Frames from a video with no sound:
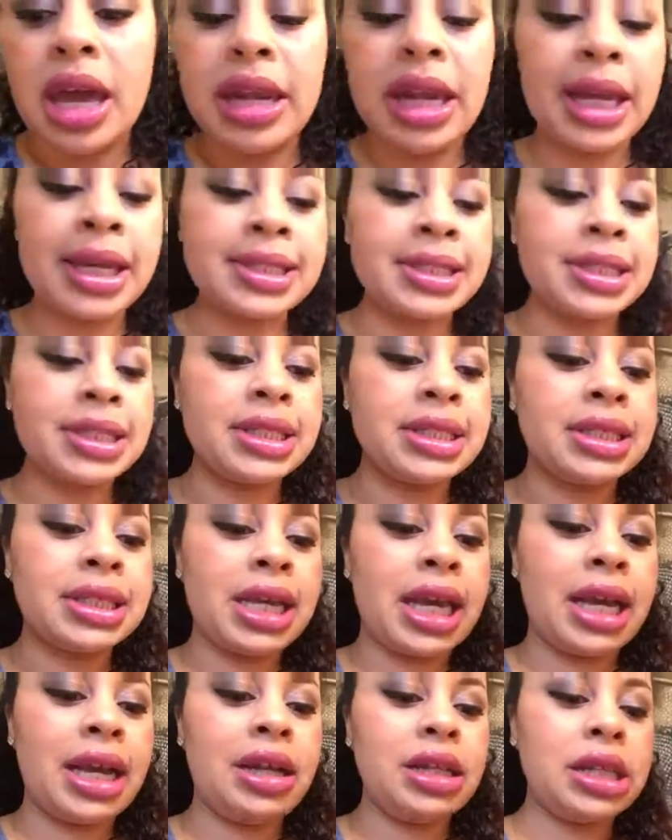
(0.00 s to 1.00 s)
Next is
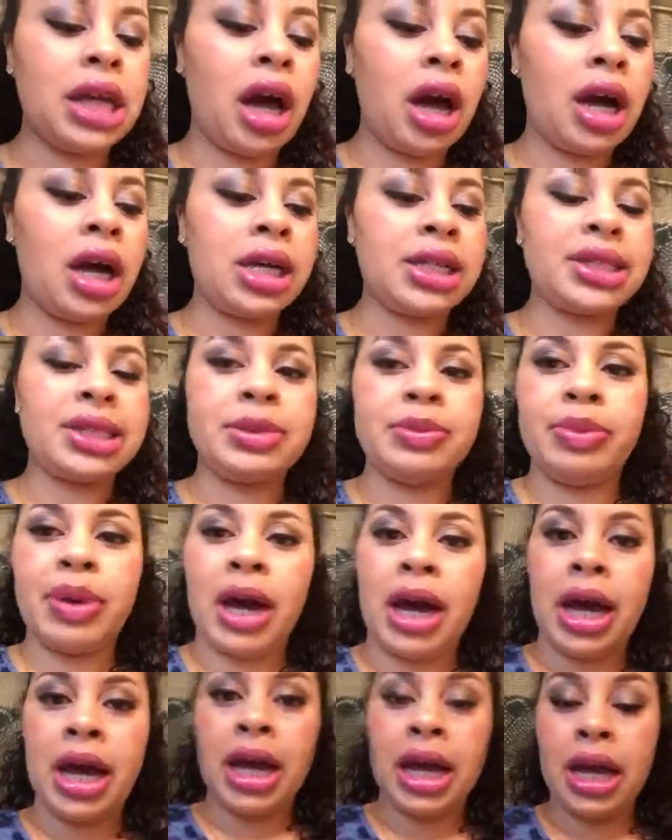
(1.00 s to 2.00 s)
a gloss
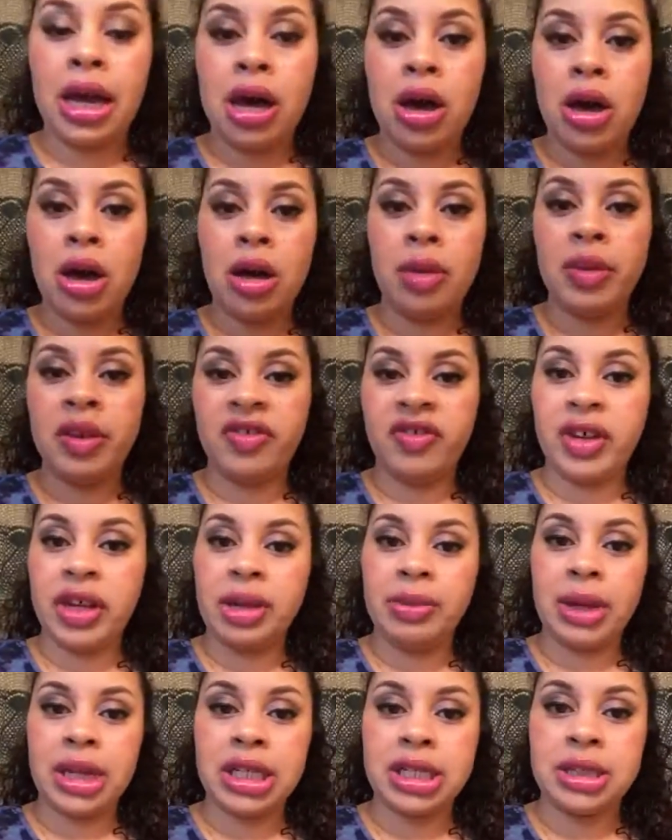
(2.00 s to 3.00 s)
by, if
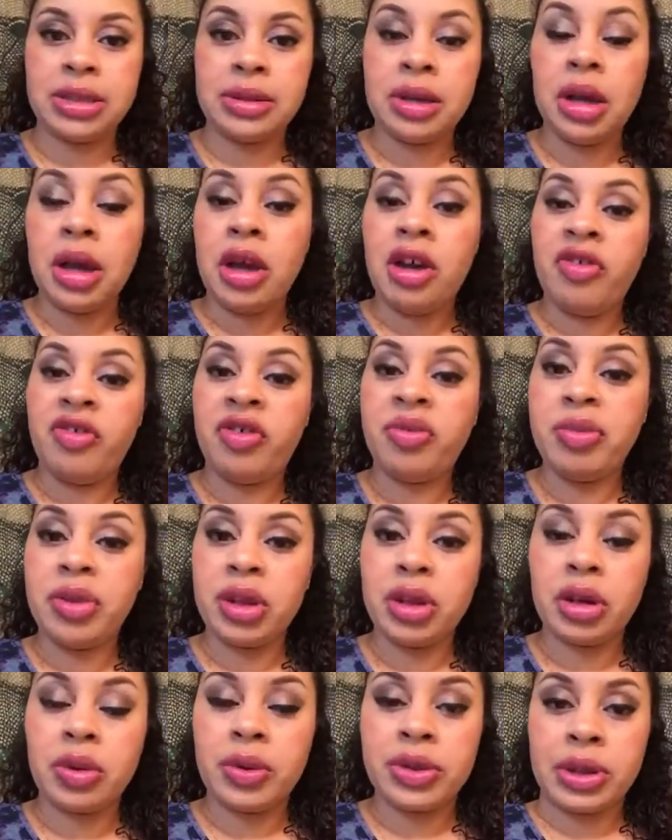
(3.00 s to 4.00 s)
anybody's
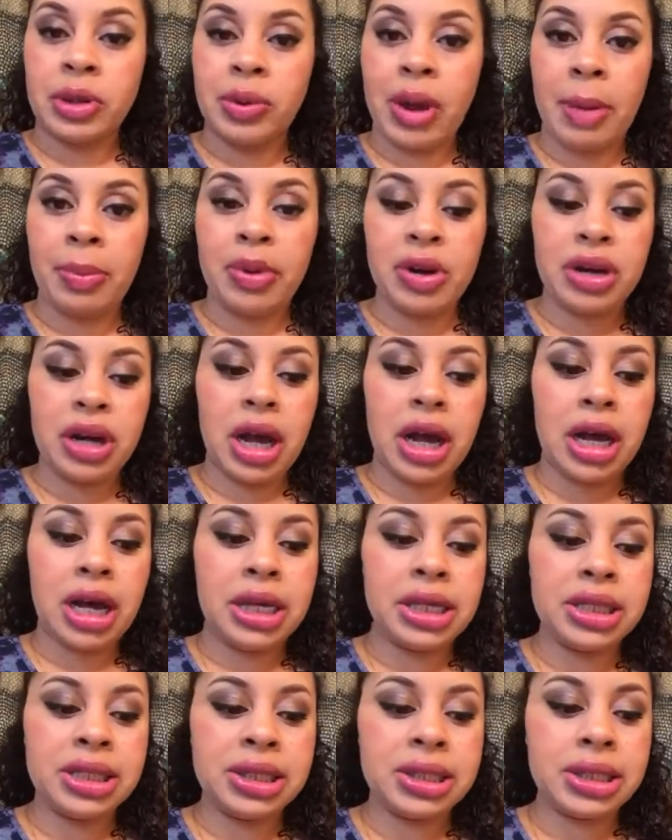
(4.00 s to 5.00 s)
familiar with the rapper
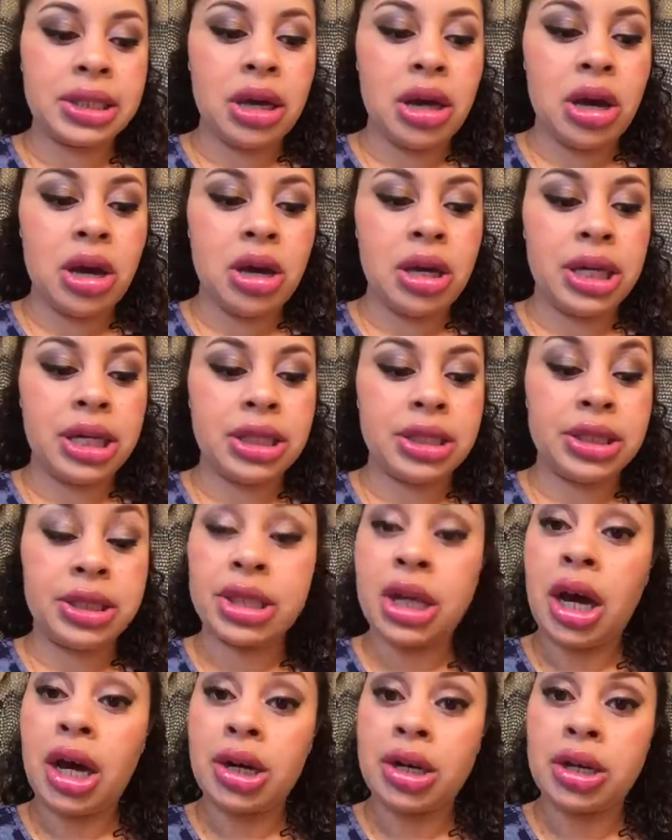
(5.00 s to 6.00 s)
Nas, his
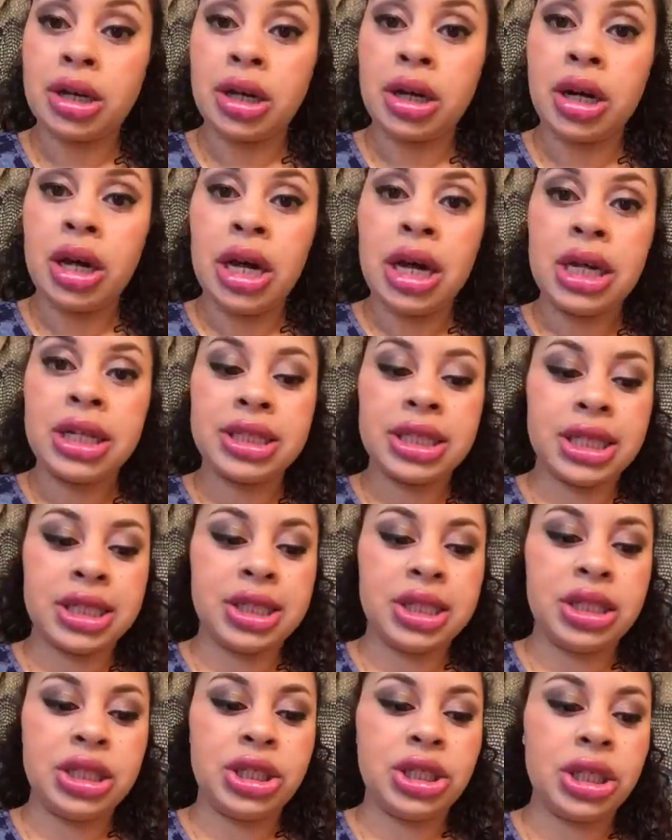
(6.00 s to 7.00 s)
daughter,
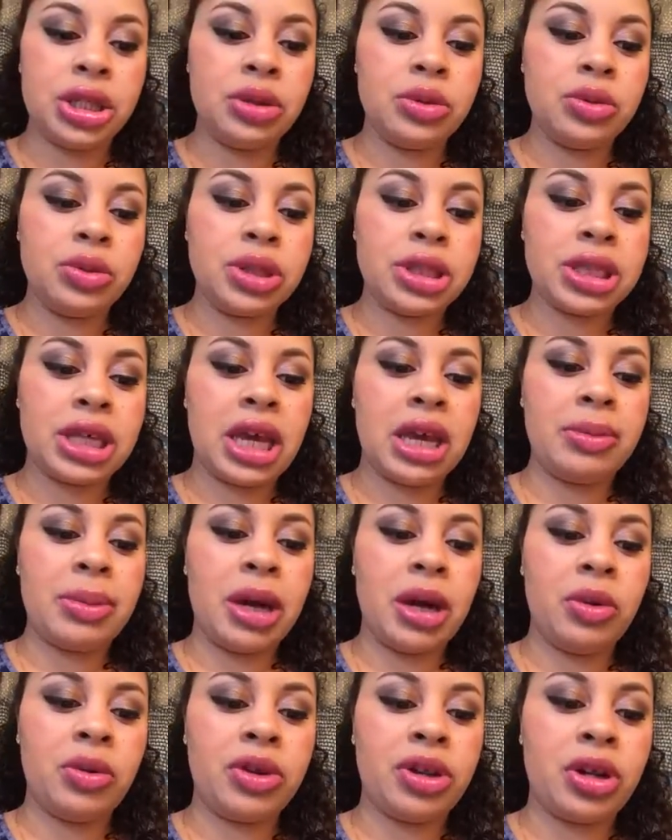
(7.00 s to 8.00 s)
Destiny Jones, came
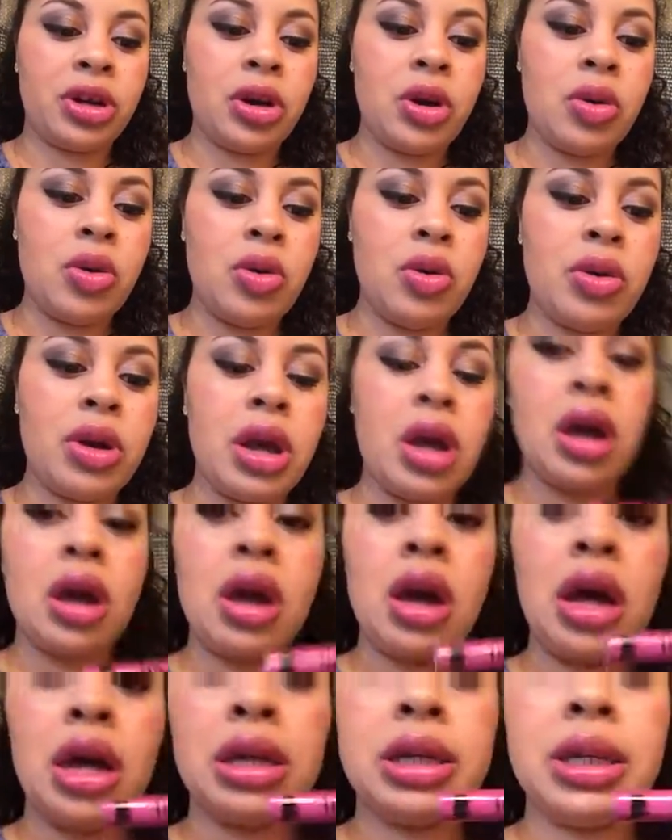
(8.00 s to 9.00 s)
out with her own
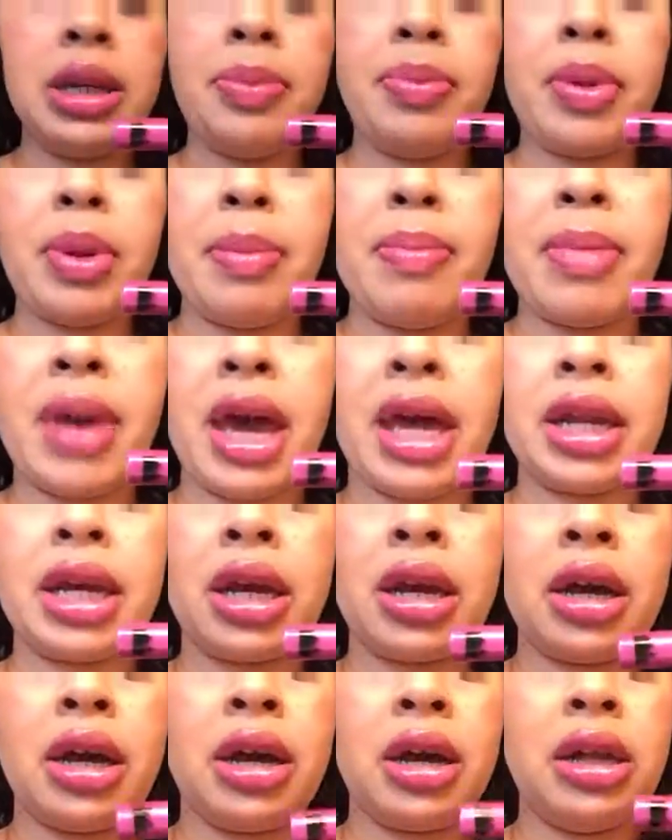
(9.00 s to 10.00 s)

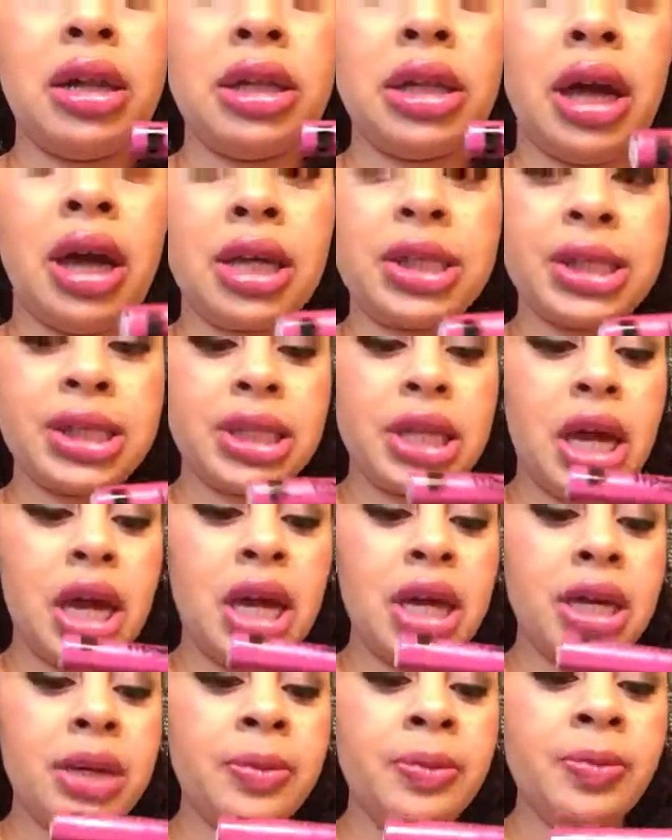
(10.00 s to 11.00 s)
Lipmatic gloss
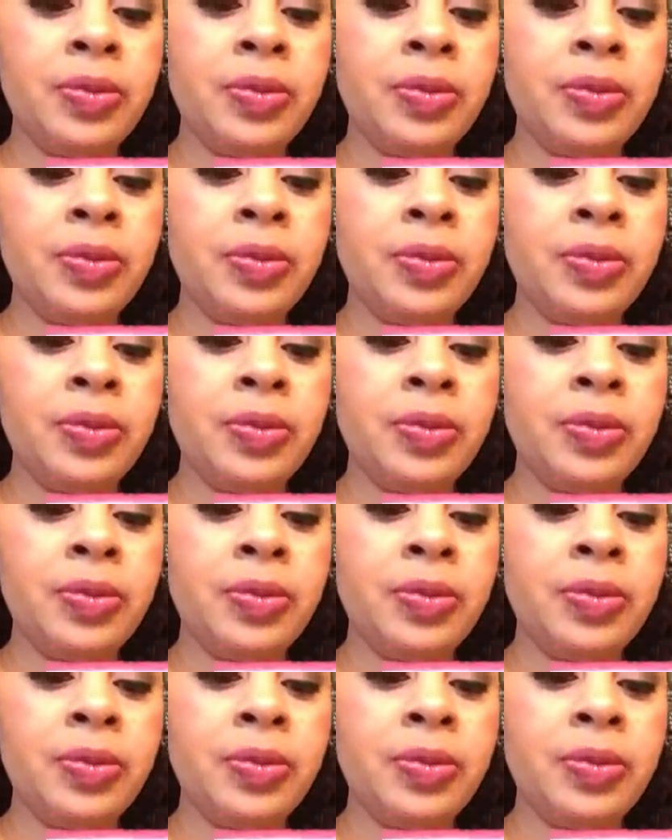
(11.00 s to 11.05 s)
line.